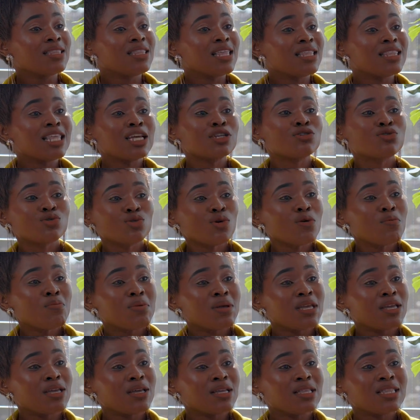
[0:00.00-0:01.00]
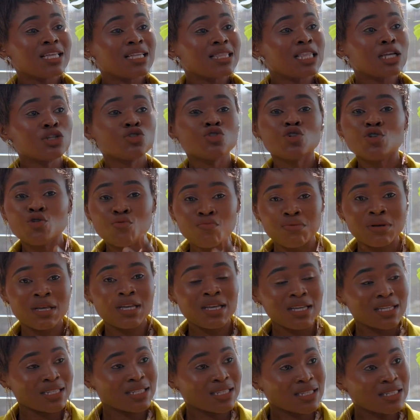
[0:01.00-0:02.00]
there should
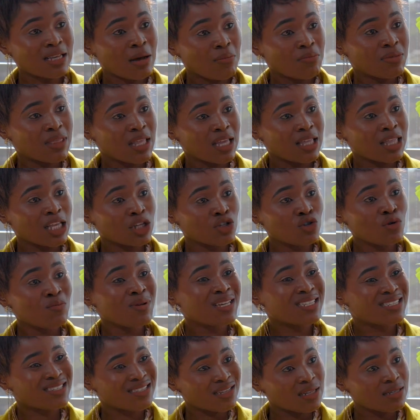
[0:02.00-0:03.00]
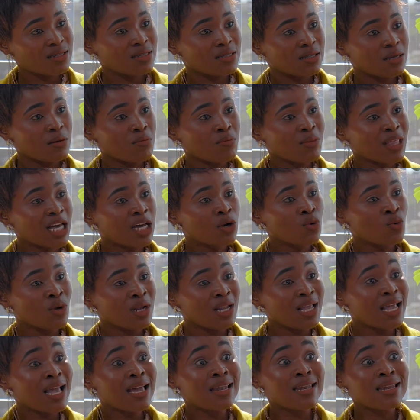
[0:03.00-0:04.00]
be something, there should be a system that
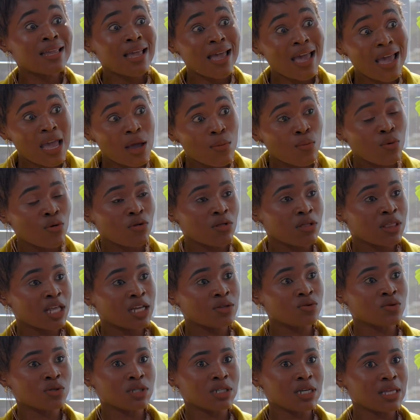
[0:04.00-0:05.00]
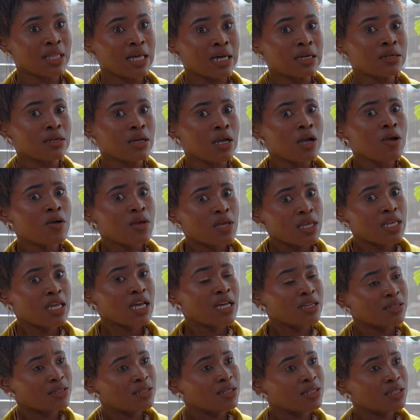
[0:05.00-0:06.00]
will enable that to say that,
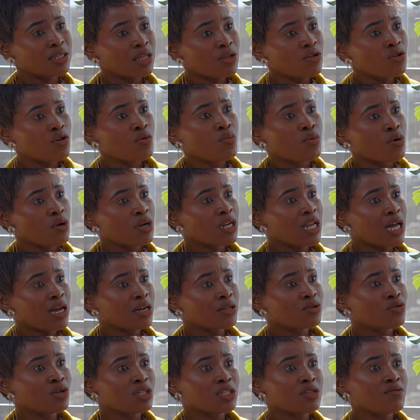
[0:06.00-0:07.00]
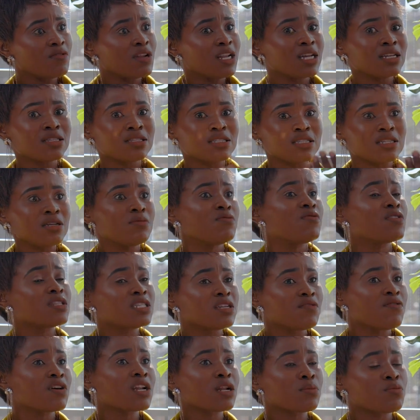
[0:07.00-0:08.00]
yes, it's a new product, you're developing
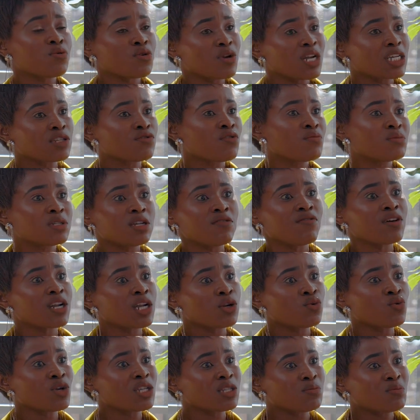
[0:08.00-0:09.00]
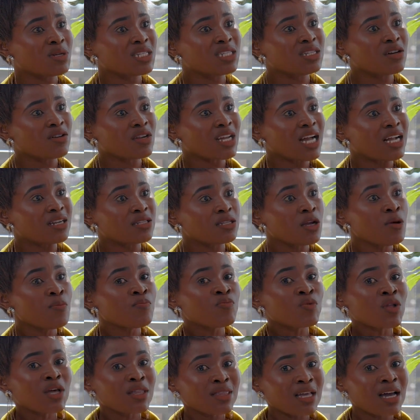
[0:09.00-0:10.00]
different products from different waste materials
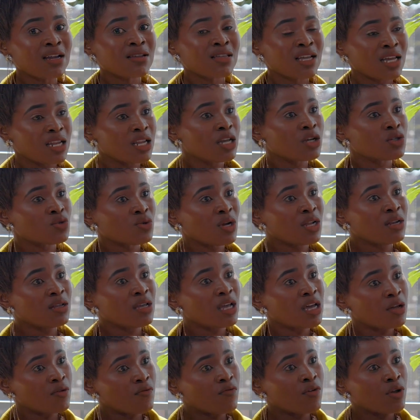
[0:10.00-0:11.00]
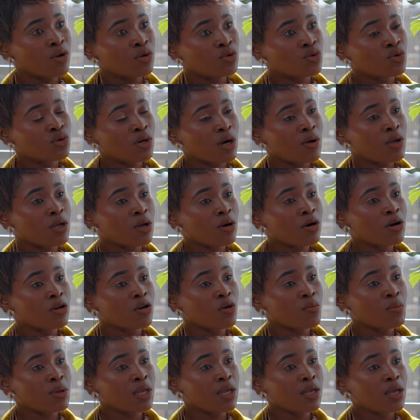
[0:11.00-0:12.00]
that can actually add value to our
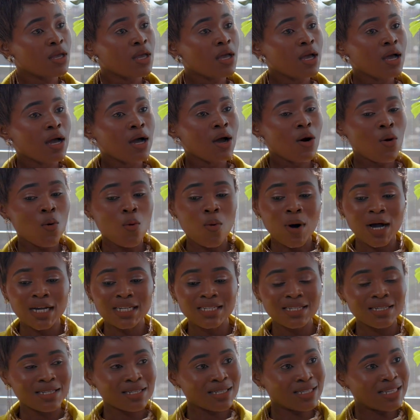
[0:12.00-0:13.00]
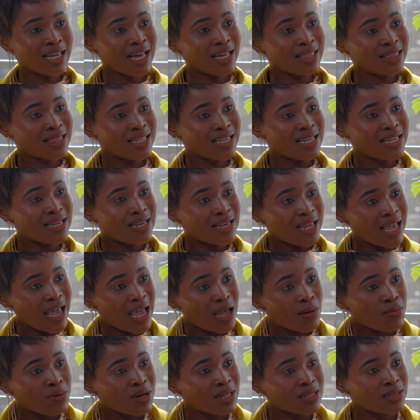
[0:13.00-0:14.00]
economy. What is that
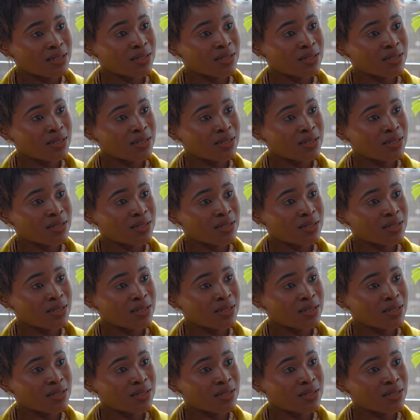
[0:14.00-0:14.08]
enabling